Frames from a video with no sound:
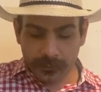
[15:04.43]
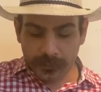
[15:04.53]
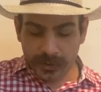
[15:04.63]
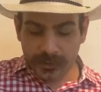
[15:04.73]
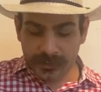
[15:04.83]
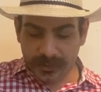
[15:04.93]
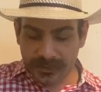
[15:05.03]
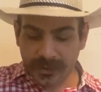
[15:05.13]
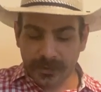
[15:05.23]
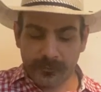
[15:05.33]
jeans
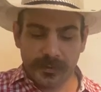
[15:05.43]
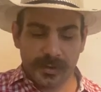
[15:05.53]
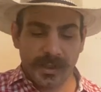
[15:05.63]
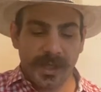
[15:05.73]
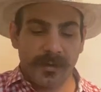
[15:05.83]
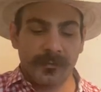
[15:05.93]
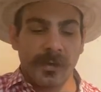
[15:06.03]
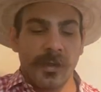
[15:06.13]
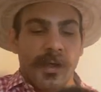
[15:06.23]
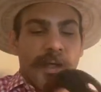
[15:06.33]
inside of the shaft
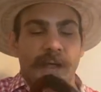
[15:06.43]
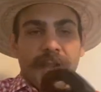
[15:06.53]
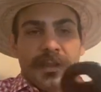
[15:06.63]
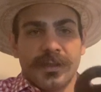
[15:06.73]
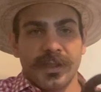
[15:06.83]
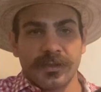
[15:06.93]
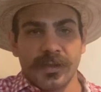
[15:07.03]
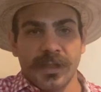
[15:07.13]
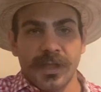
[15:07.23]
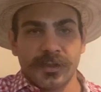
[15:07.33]
and this has a
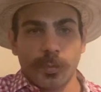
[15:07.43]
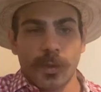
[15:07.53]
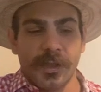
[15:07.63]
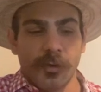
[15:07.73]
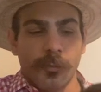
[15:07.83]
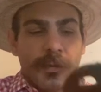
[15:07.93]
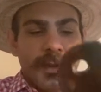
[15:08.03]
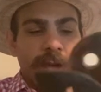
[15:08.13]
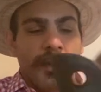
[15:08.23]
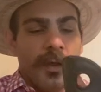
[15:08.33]
nice wide
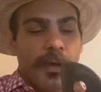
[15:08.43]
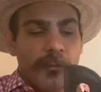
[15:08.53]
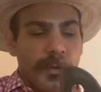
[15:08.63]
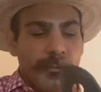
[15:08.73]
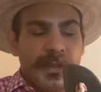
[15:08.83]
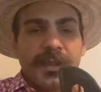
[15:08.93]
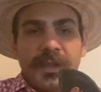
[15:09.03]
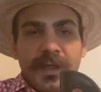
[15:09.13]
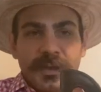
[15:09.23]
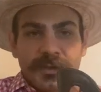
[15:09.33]
opening but being
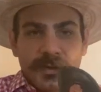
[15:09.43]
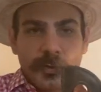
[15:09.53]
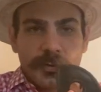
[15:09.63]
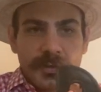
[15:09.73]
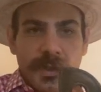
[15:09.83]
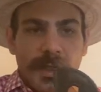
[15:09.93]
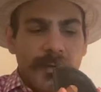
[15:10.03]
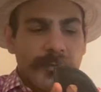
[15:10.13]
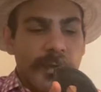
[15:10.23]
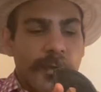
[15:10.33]
that it's so
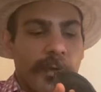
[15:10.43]
soft